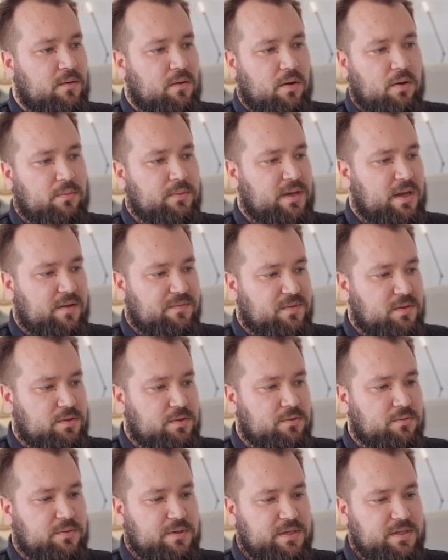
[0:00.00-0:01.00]
All we have to
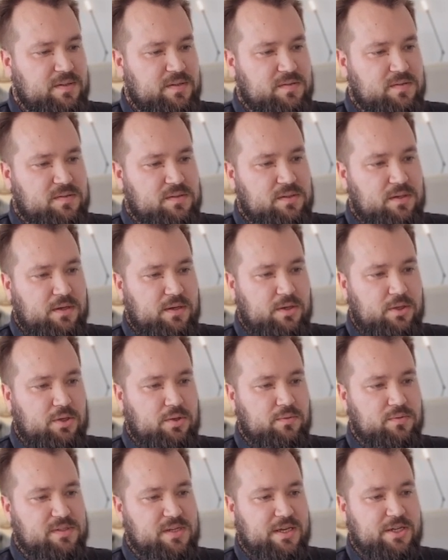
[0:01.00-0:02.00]
do is
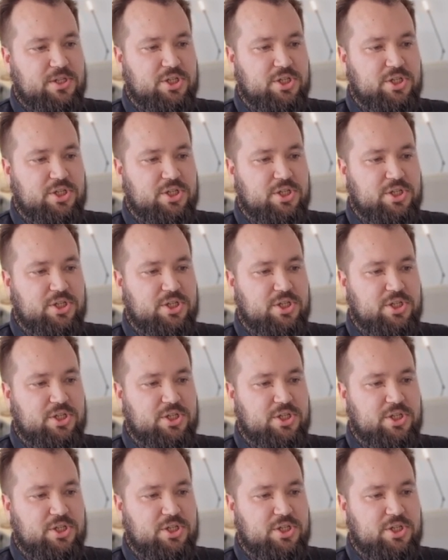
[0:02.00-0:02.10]
use a